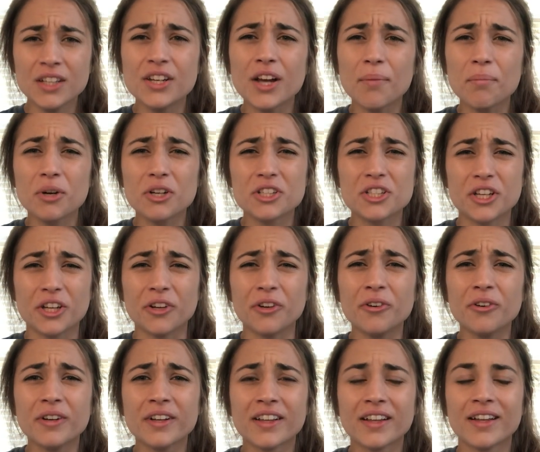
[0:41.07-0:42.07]
Number
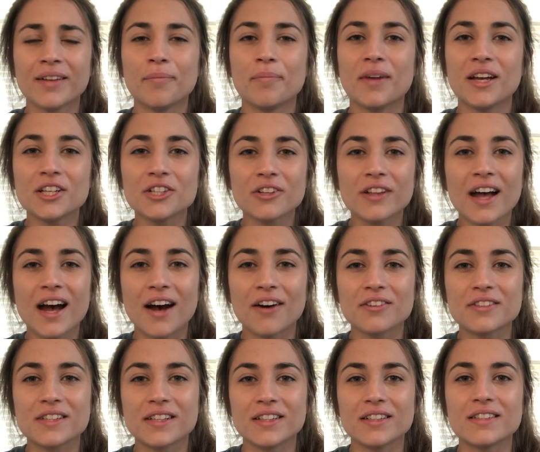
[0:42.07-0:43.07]
two, make sure the
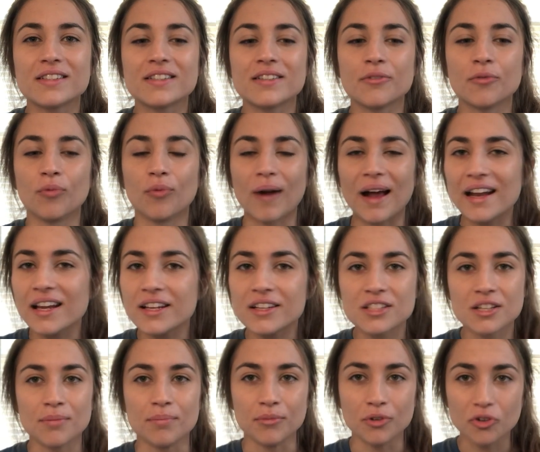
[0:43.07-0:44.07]
house is ready
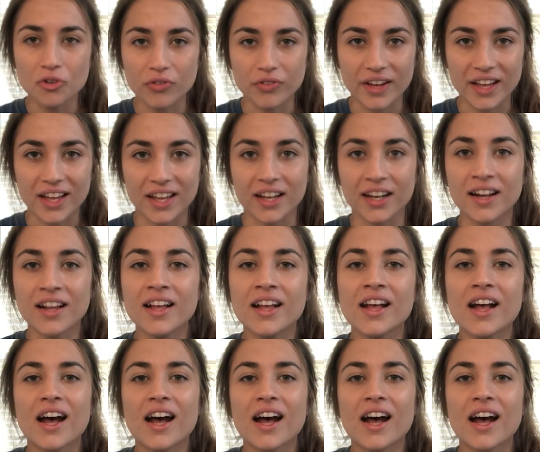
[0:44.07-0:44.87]
to move in.